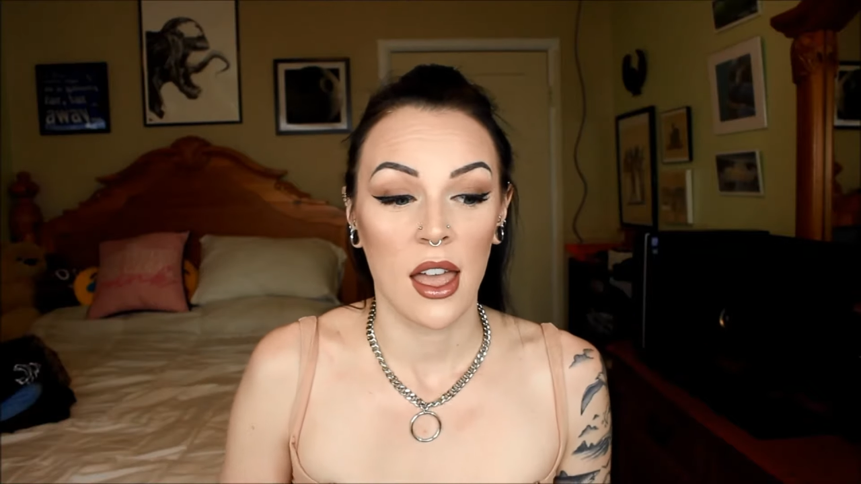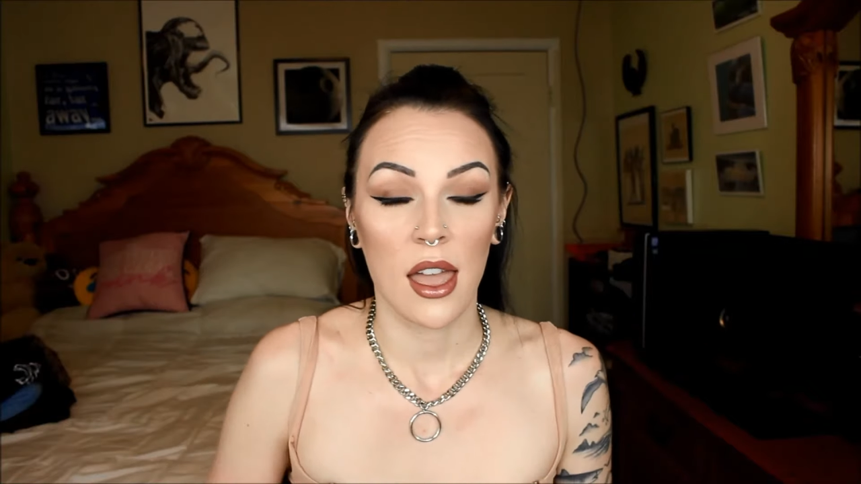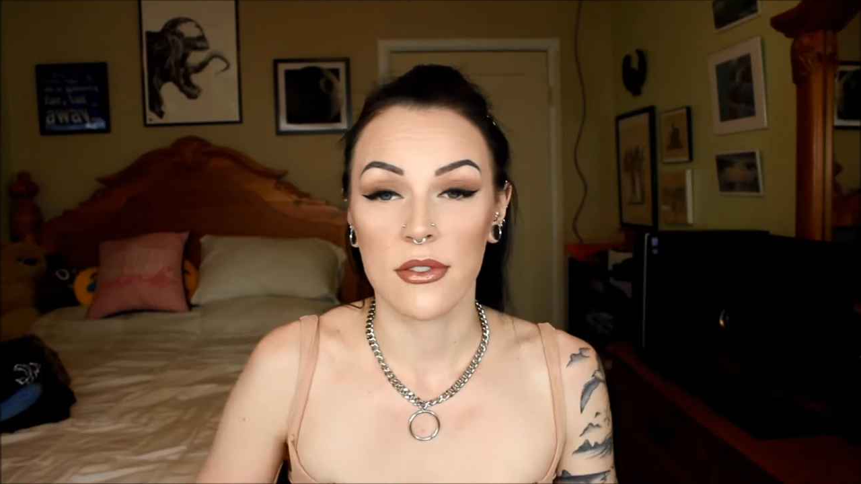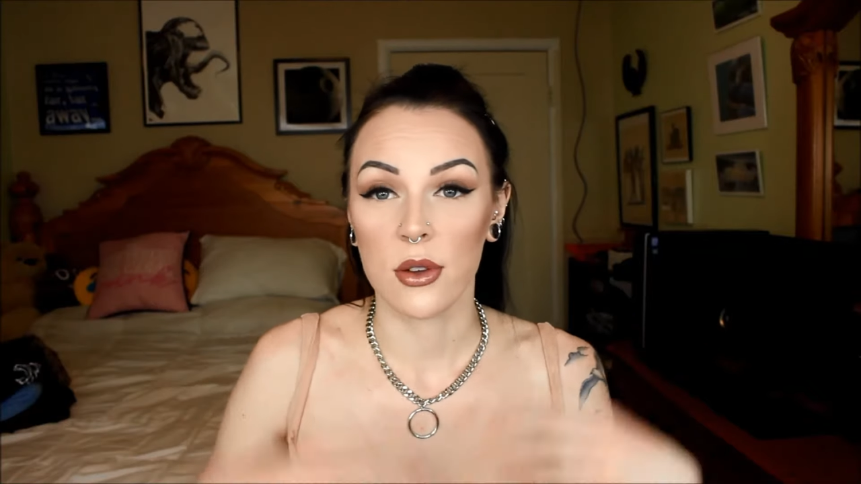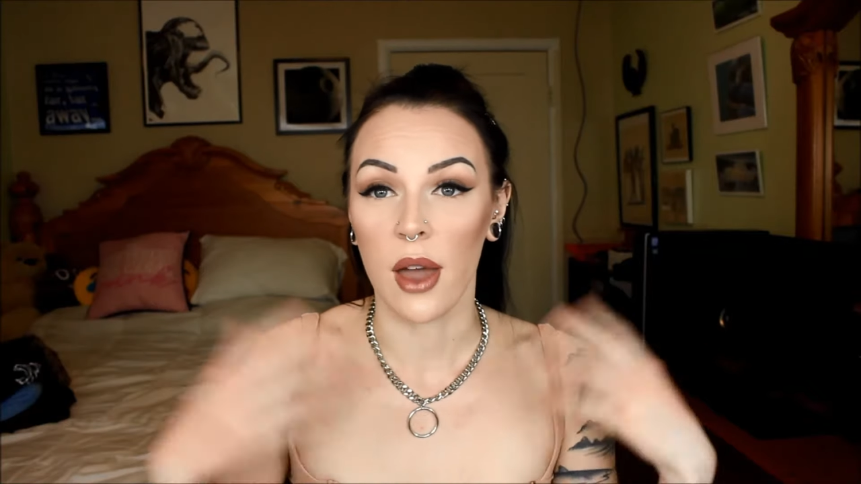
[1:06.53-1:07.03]

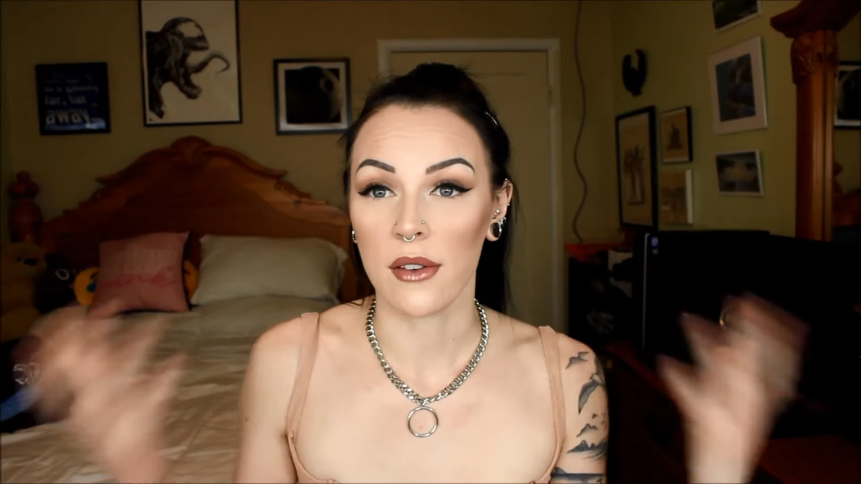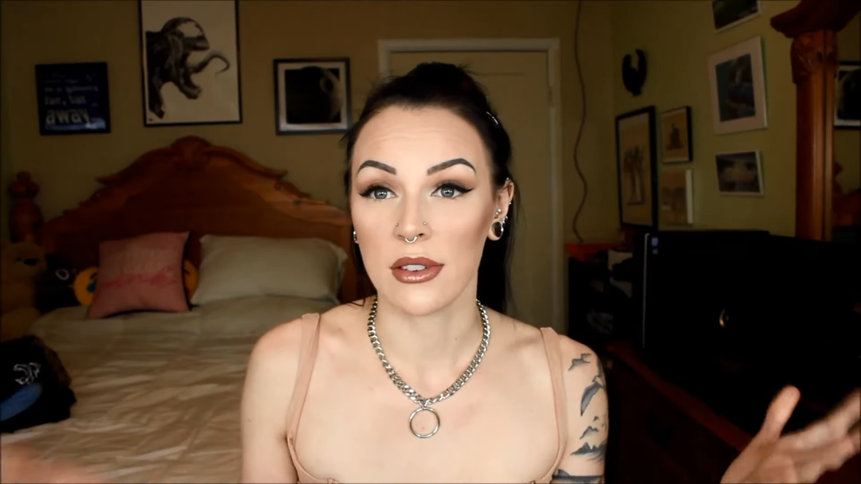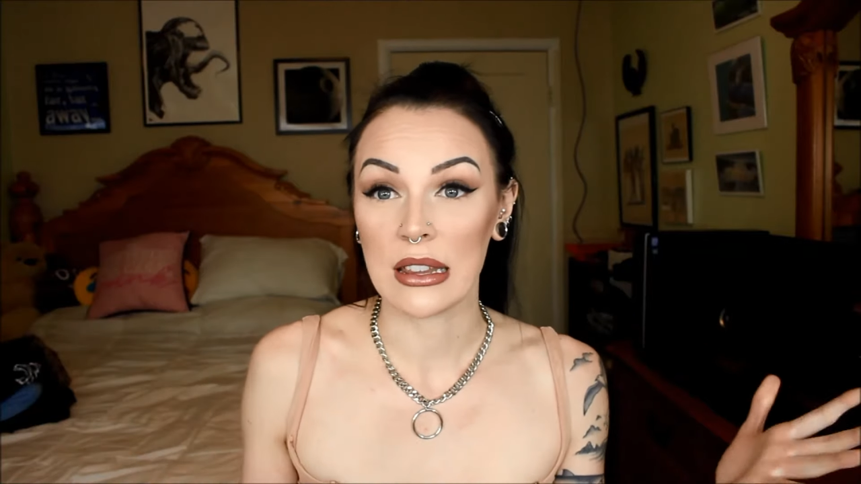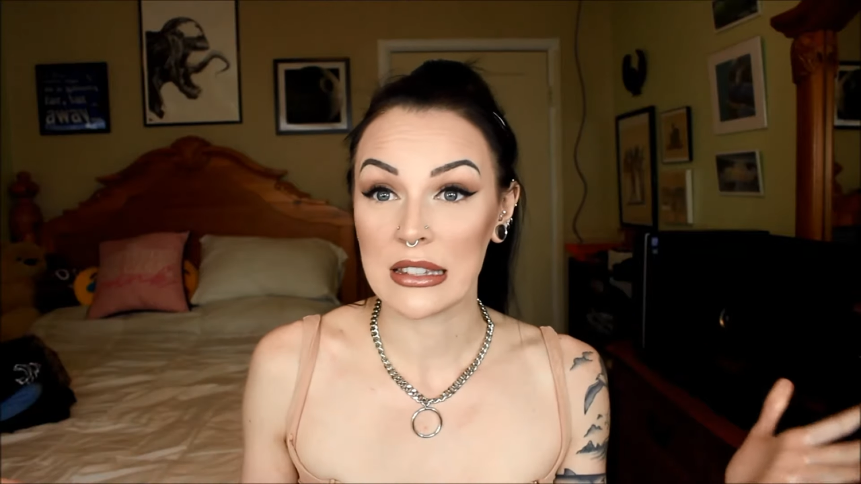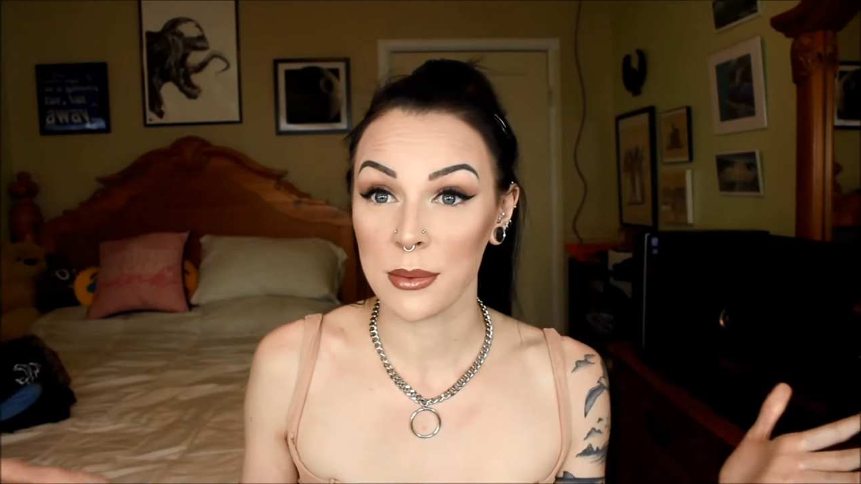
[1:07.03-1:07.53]
if you have
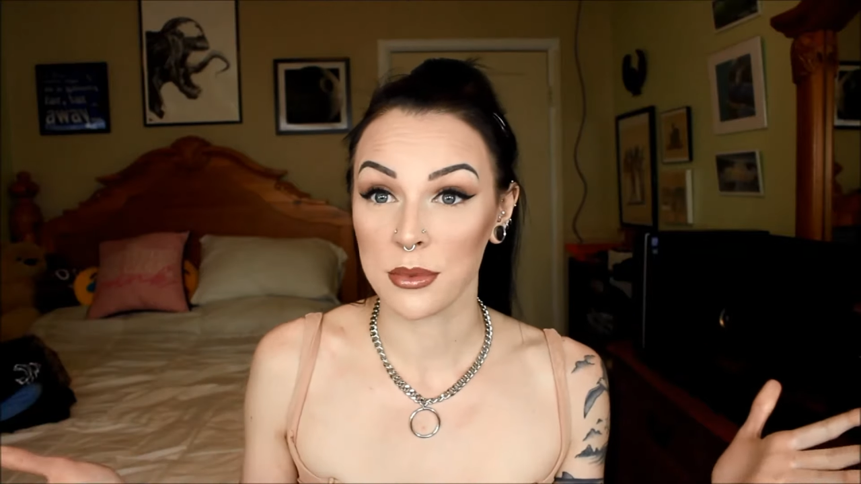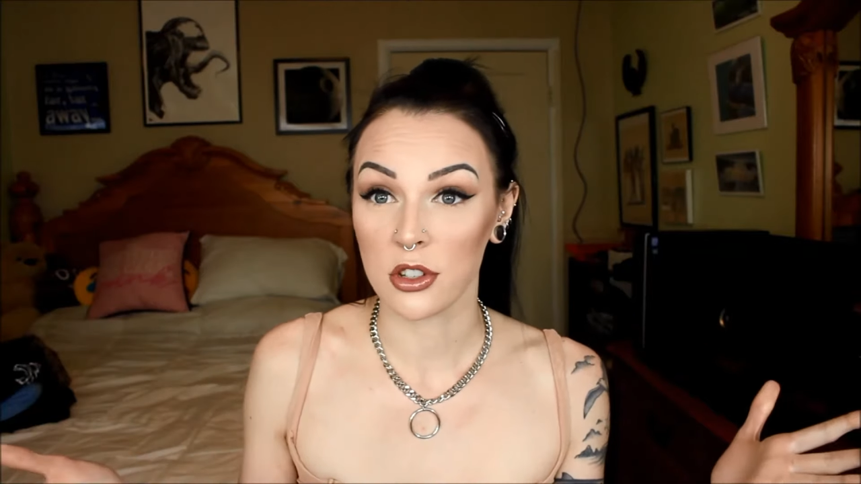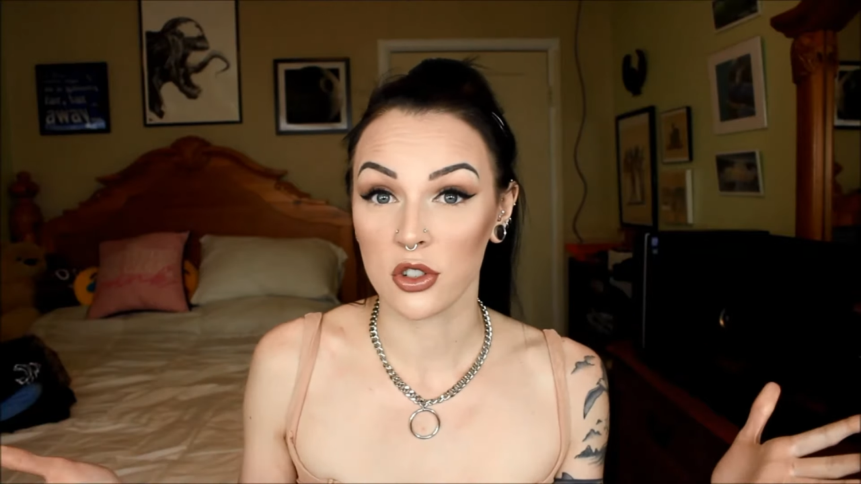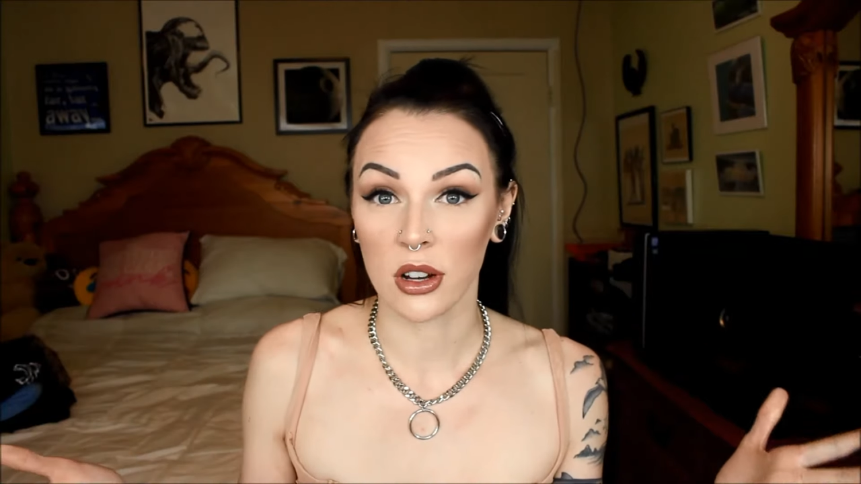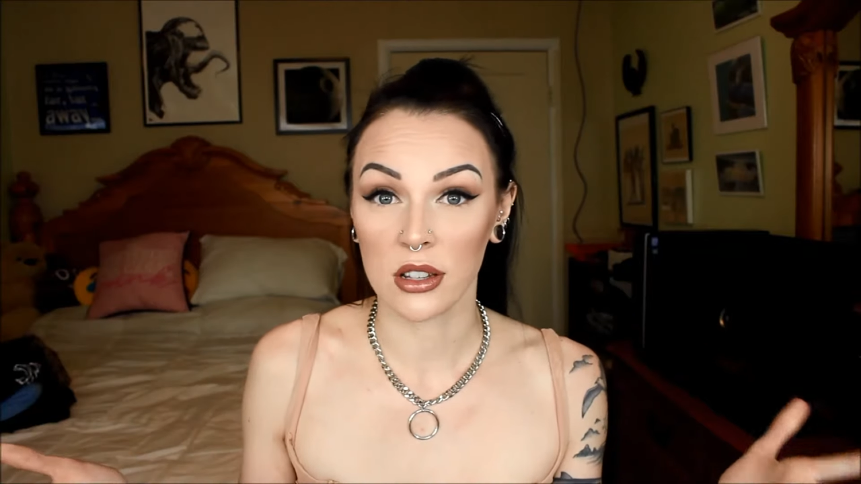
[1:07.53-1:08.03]
any tips
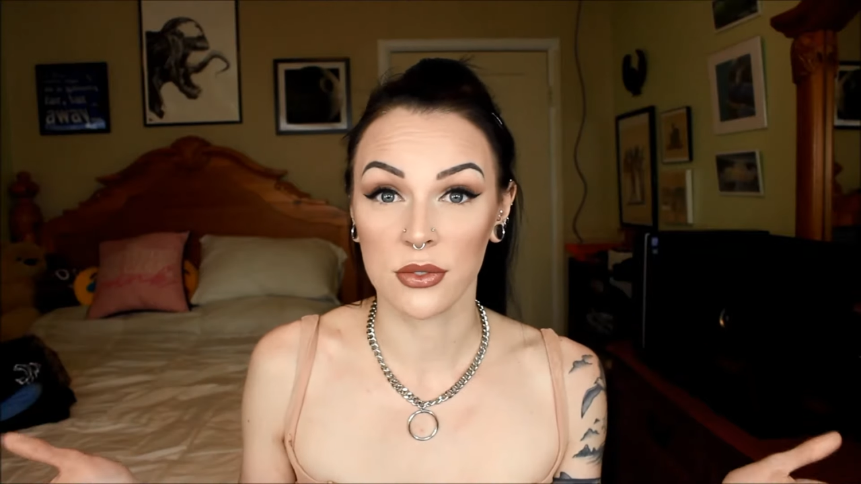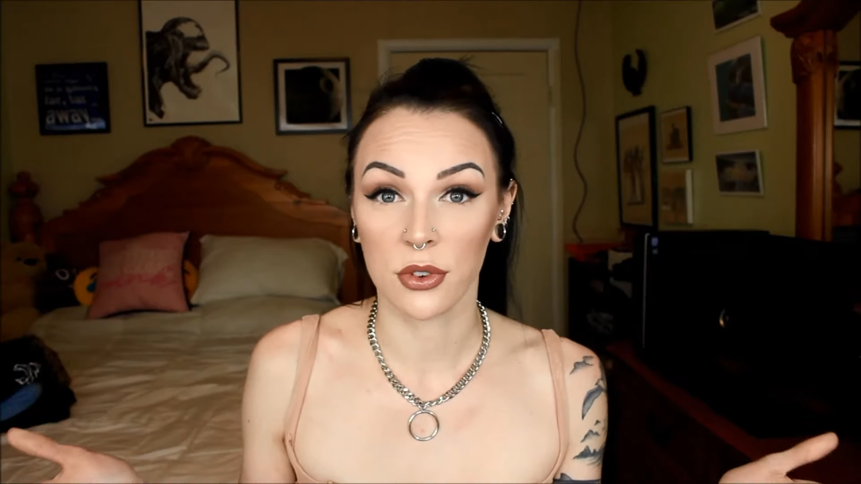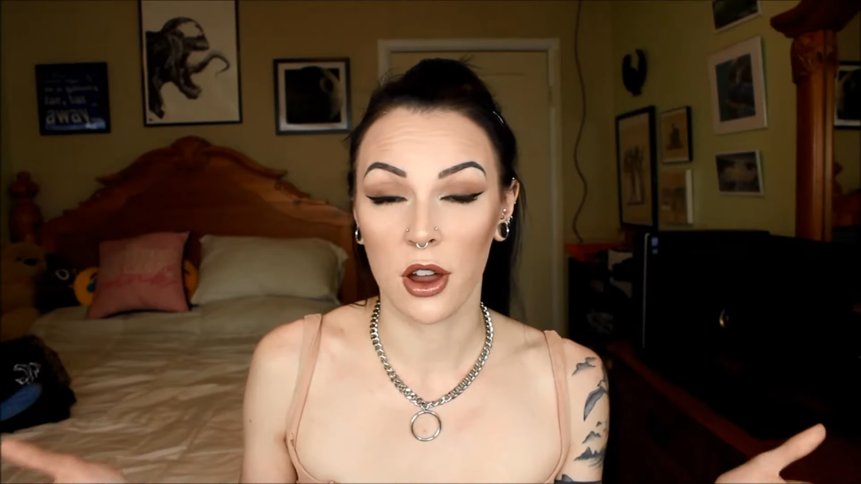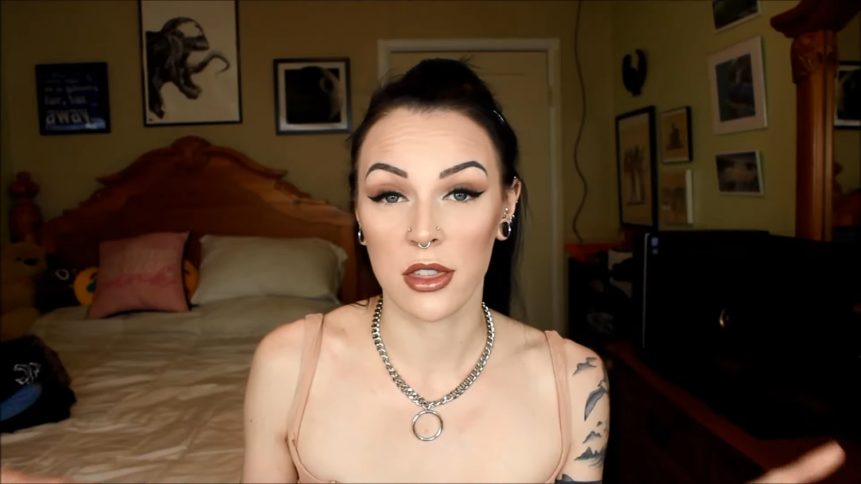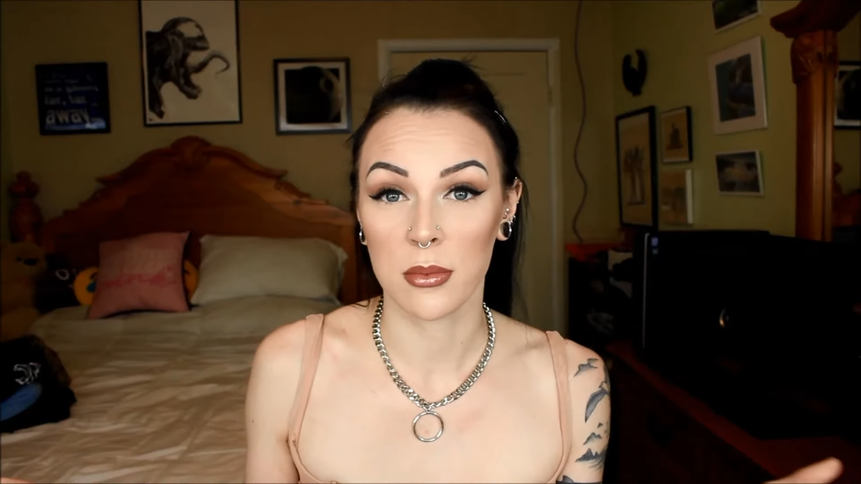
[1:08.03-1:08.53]
and tricks
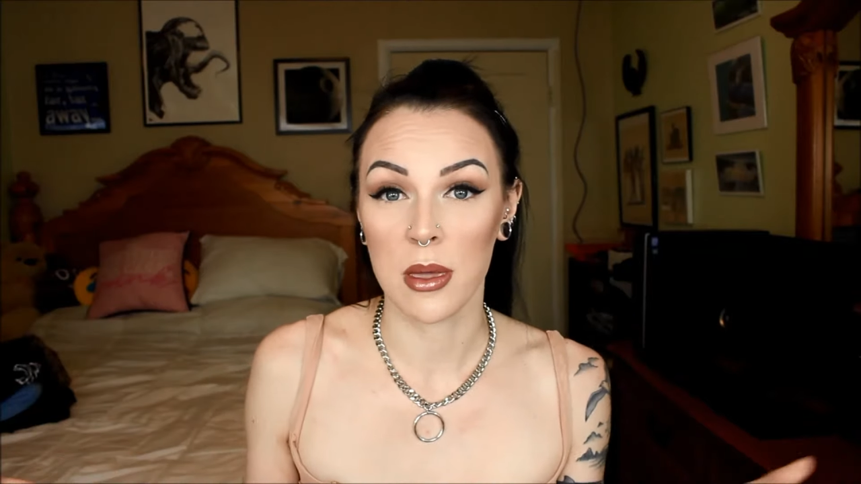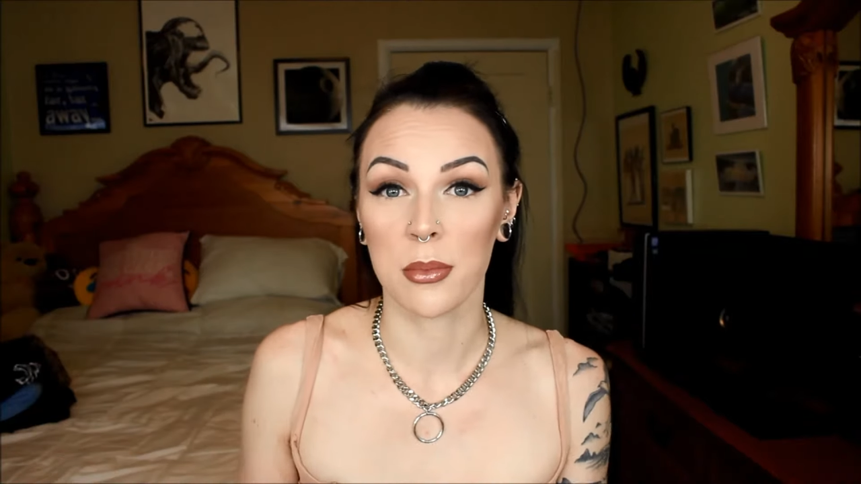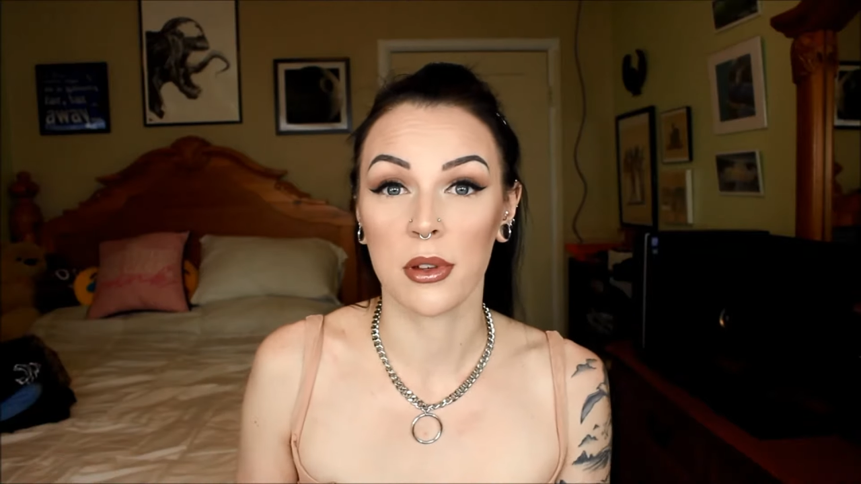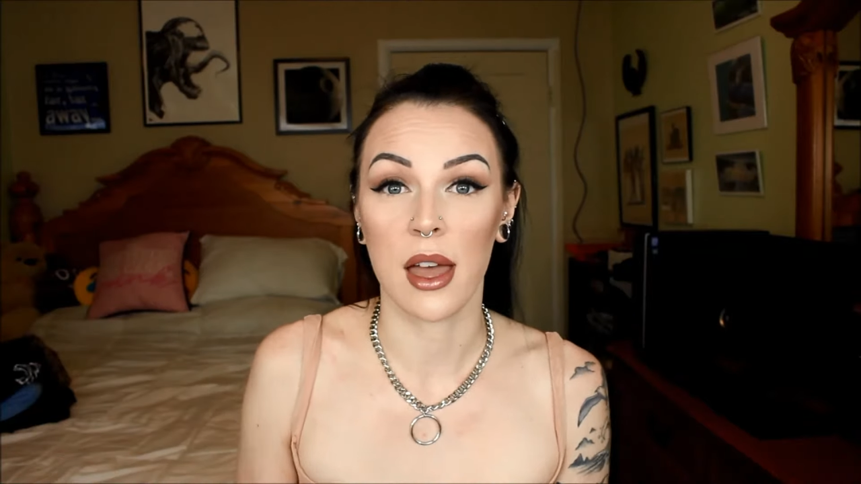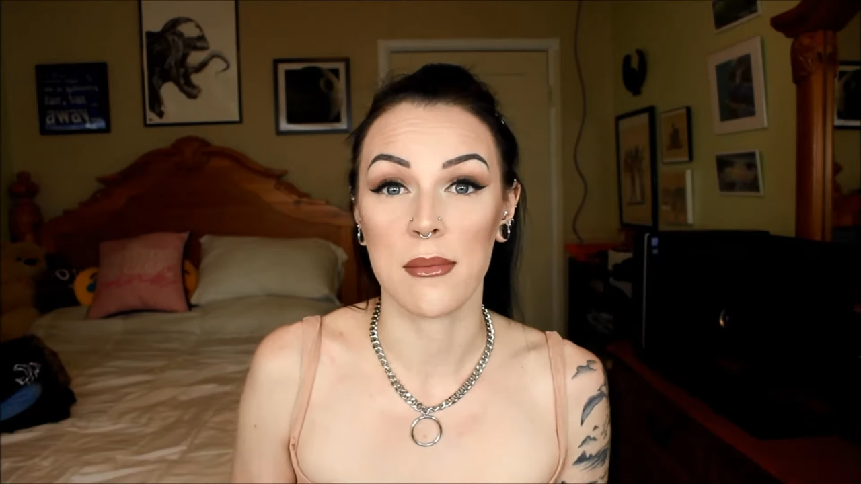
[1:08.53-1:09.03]
for other
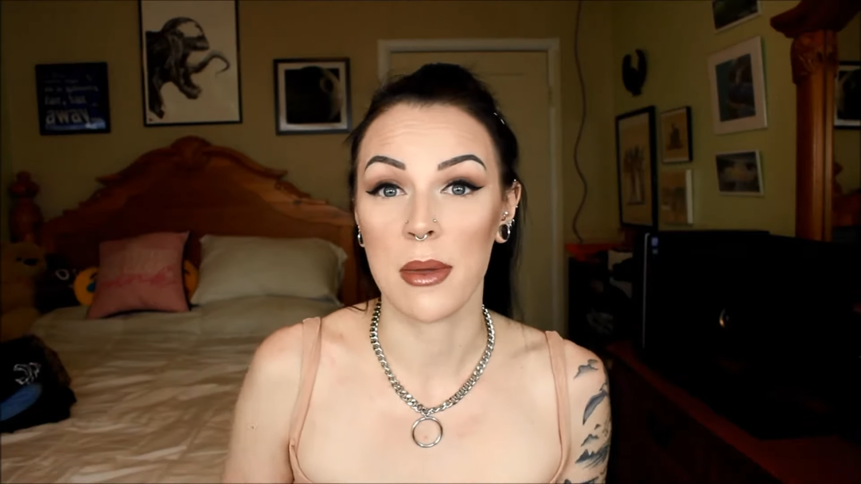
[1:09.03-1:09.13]
people that